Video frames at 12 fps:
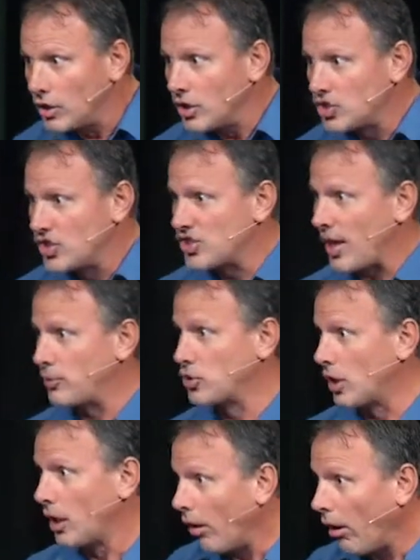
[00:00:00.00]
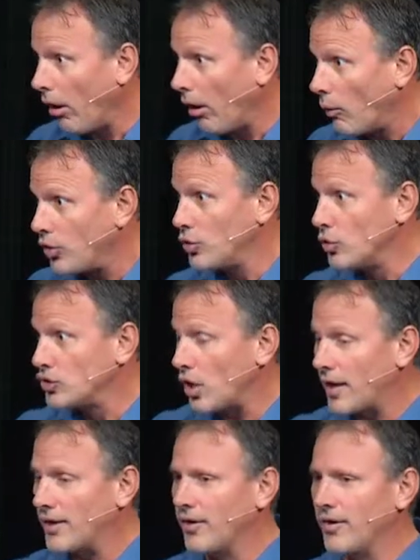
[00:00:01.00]
his disciples are like, oh, what are you doing
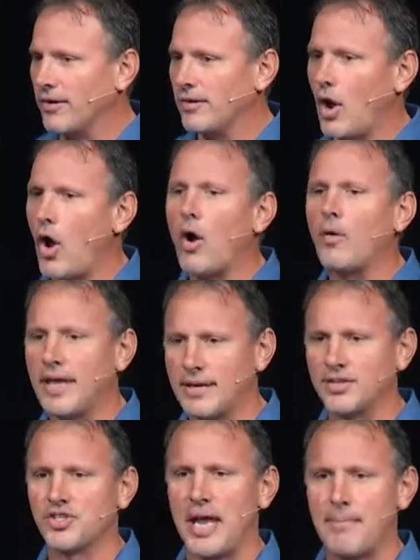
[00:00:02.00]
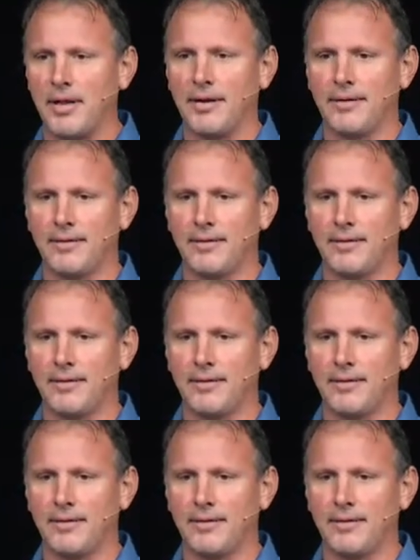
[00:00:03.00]
talking to her? Oh, he had an assignment.